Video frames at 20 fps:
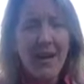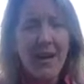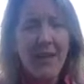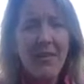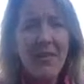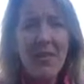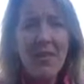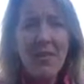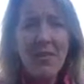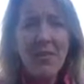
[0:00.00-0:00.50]

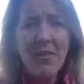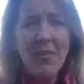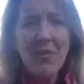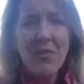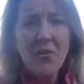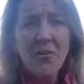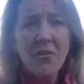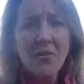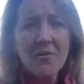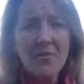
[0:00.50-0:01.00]
And then the
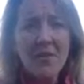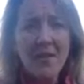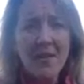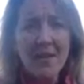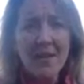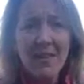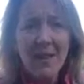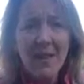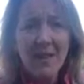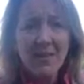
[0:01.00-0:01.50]
third
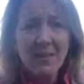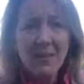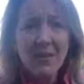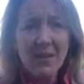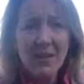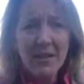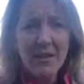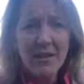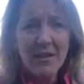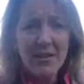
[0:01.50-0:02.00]
thing that I
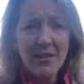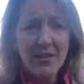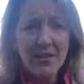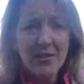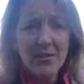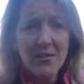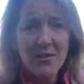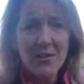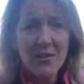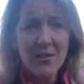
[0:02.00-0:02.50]
really
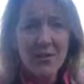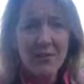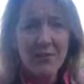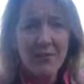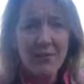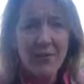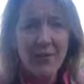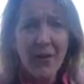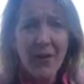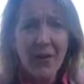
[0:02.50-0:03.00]
learned
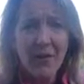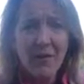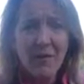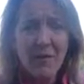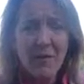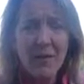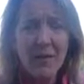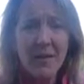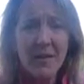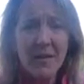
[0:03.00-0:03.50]

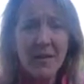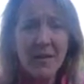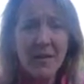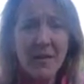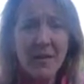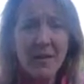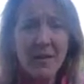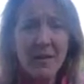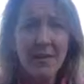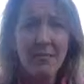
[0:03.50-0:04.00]
from
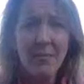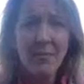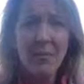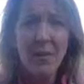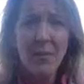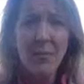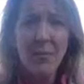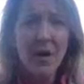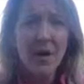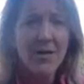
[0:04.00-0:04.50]

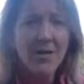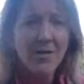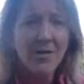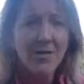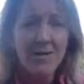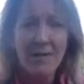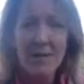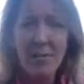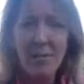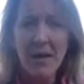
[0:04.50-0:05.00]
my
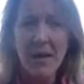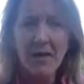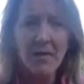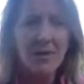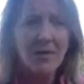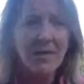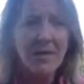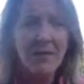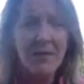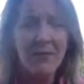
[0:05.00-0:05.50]
processing my
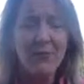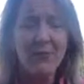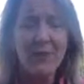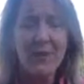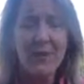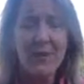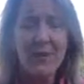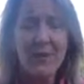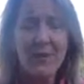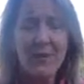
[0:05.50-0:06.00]
grief
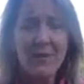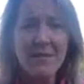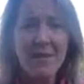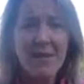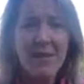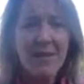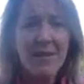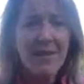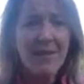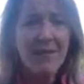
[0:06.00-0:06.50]
is
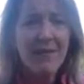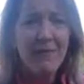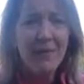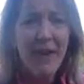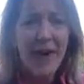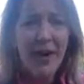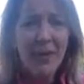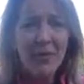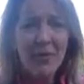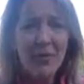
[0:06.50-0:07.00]
the
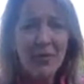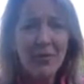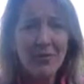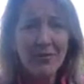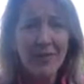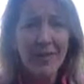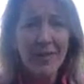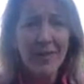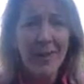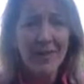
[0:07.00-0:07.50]
value
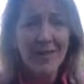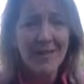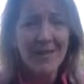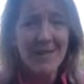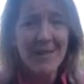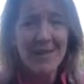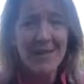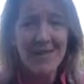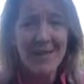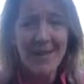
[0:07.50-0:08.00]
of
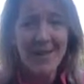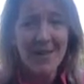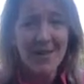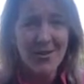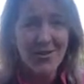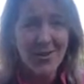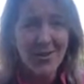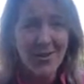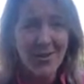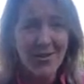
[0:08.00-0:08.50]
connecting into
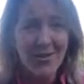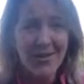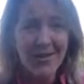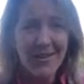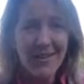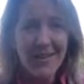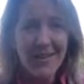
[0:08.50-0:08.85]
nature.